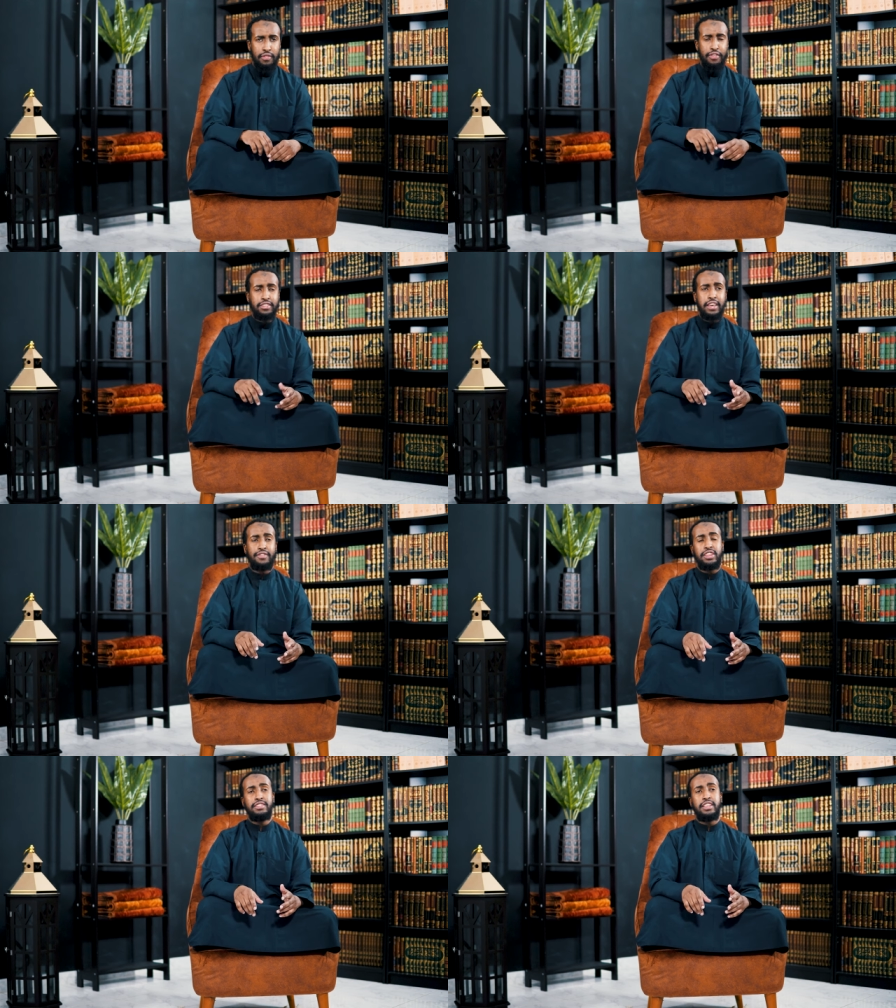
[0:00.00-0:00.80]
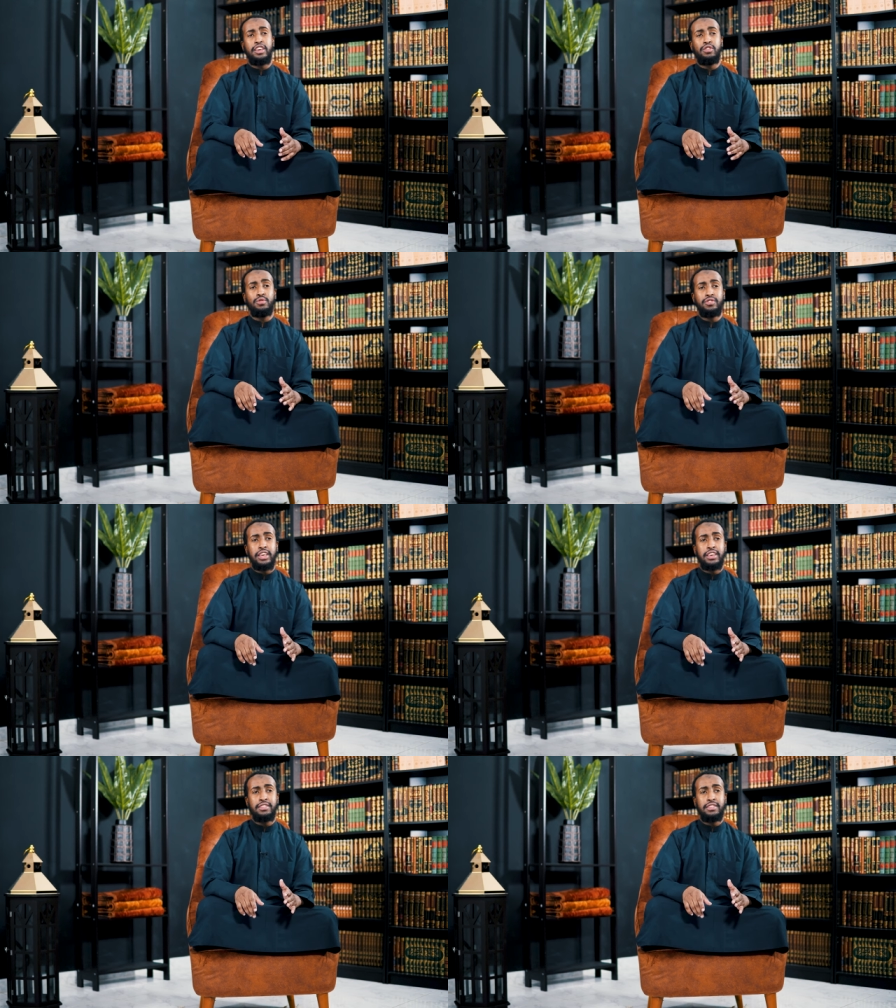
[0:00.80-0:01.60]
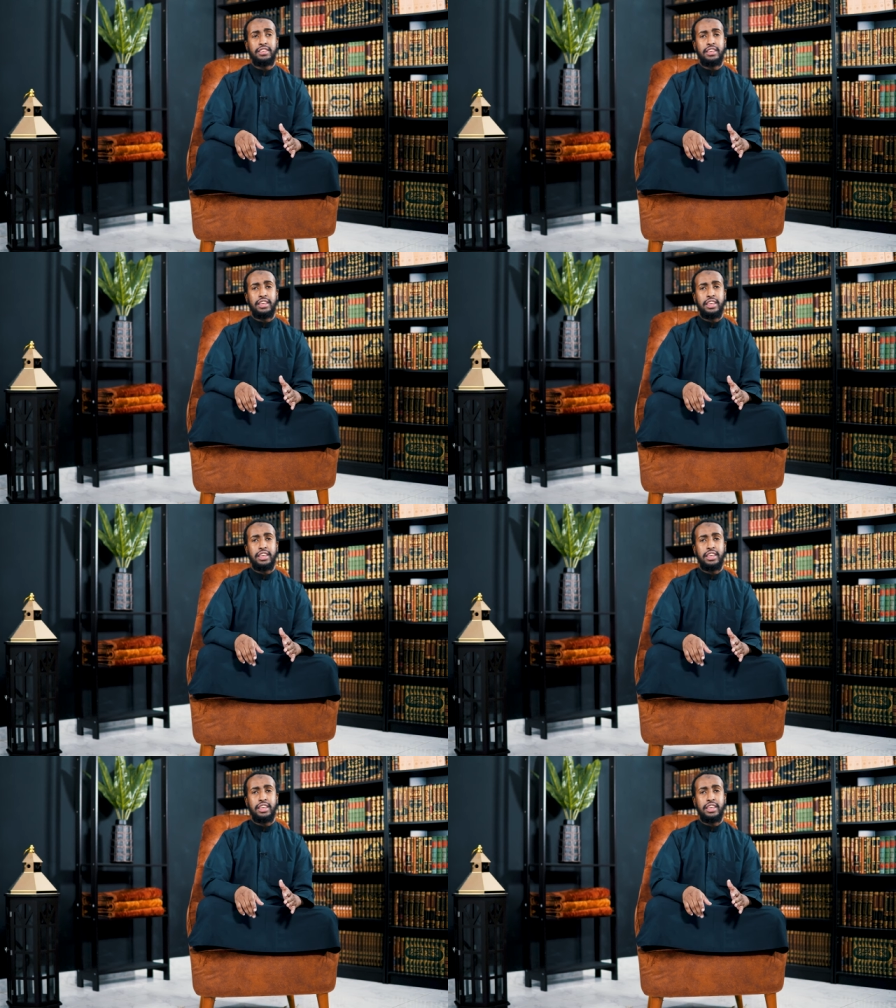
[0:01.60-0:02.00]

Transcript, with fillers: The first evidence that they used is